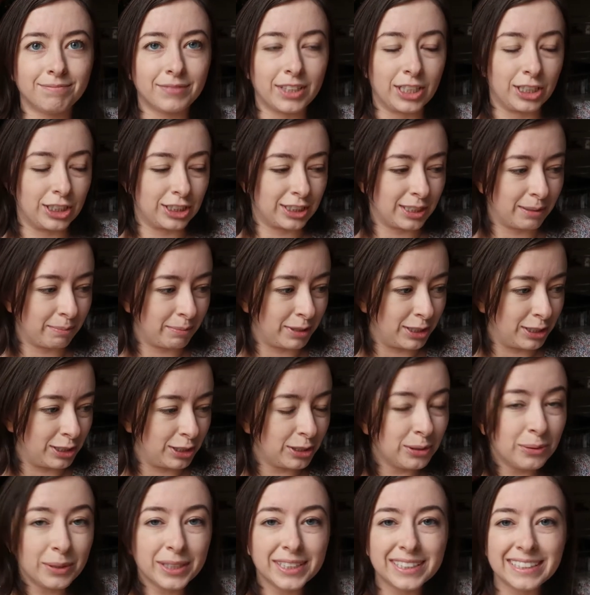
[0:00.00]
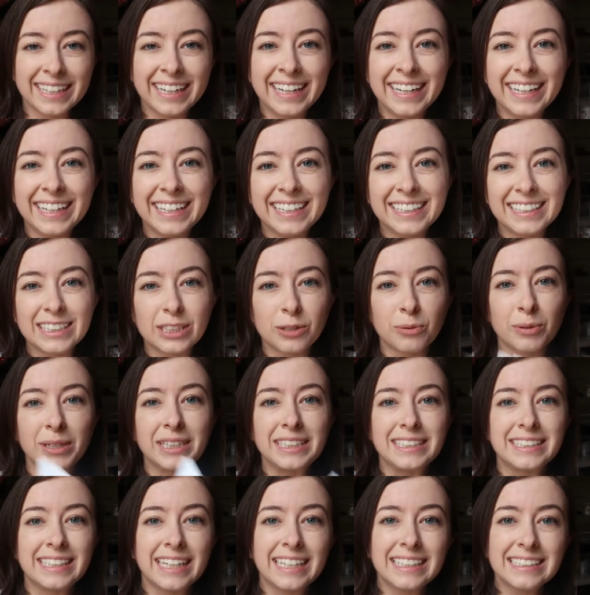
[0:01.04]
there's something to it, to what
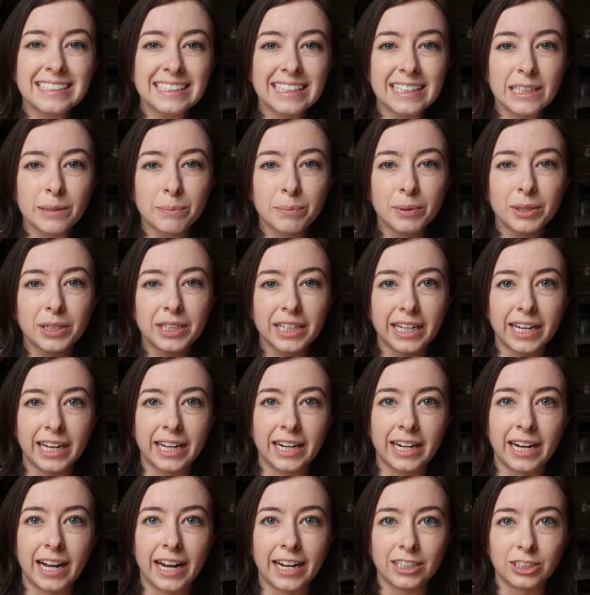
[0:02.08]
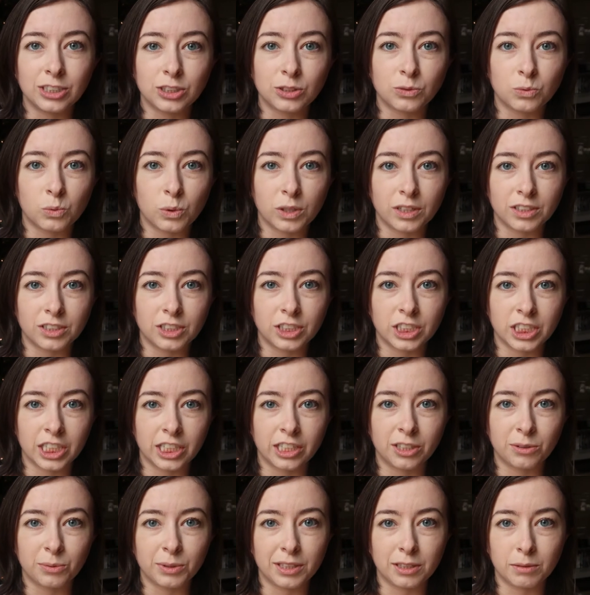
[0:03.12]
he says in the book, and I just want to share
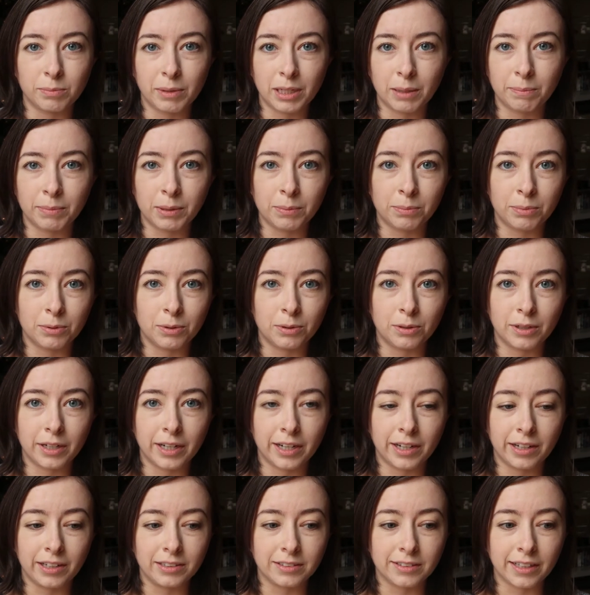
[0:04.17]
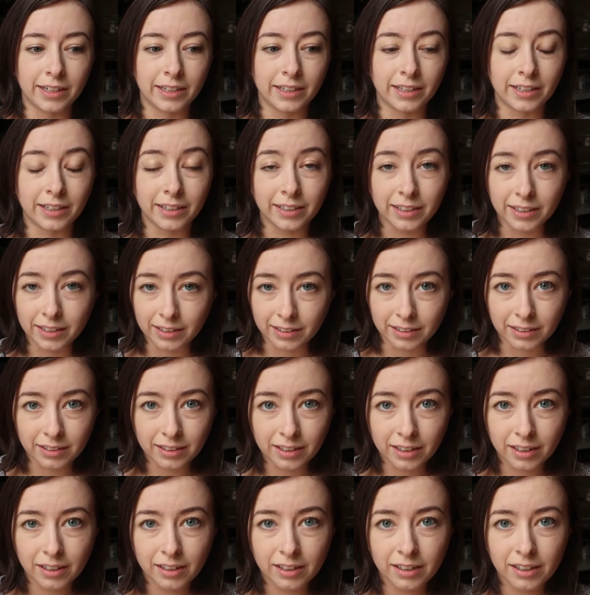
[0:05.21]
it with as many people as I can
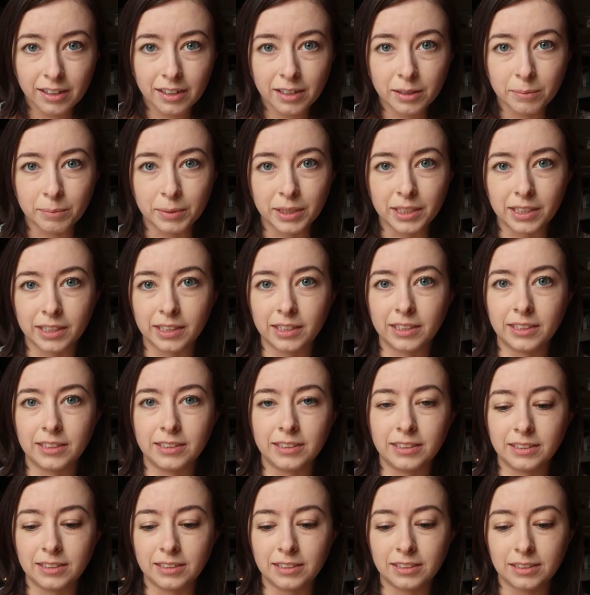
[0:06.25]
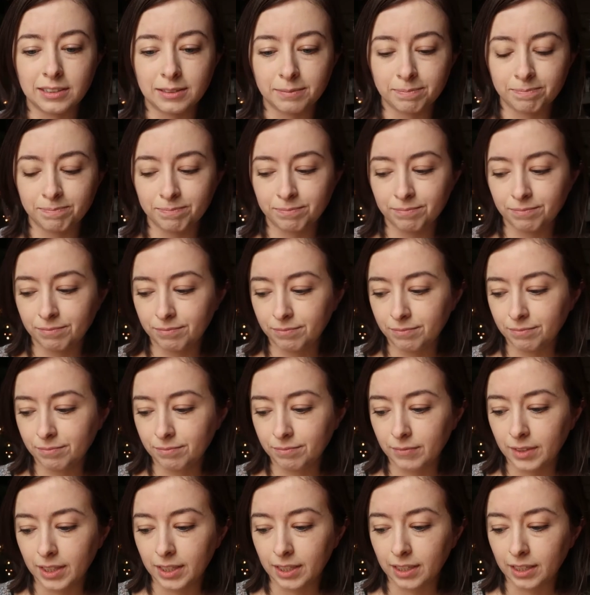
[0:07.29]
because
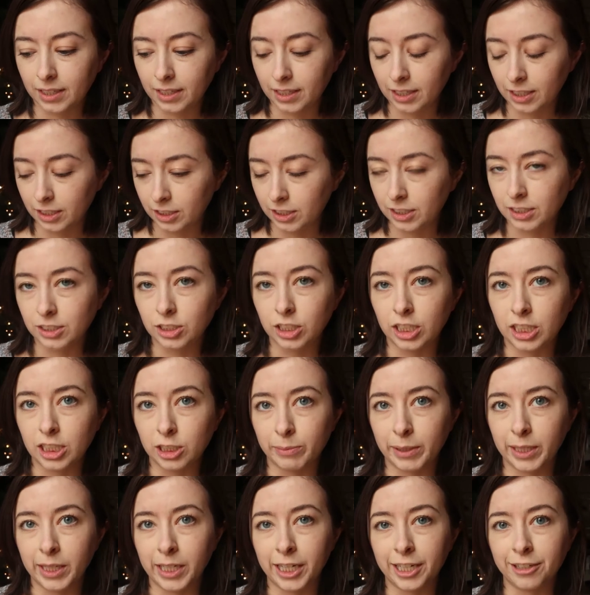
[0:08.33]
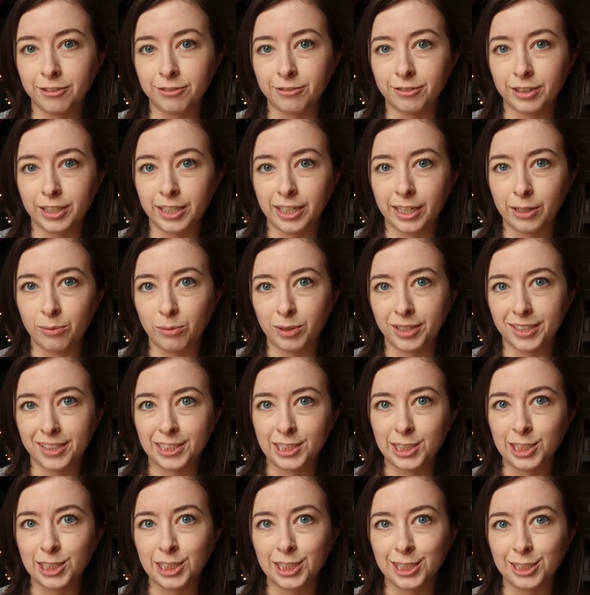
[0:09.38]
it did change my life and I wanted
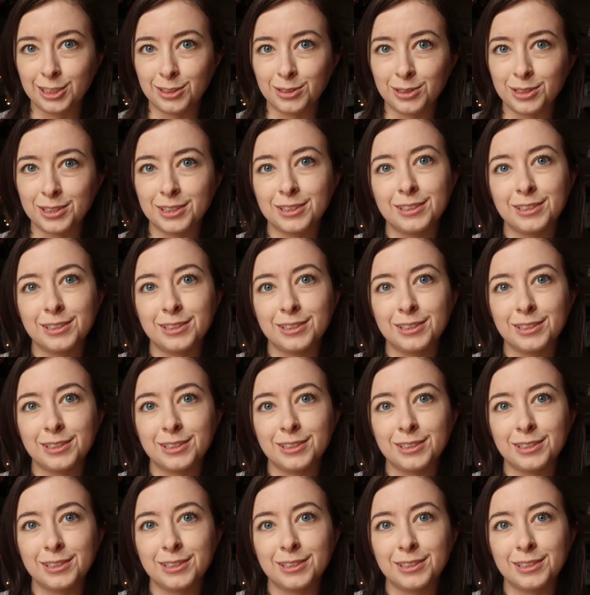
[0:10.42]
to change yours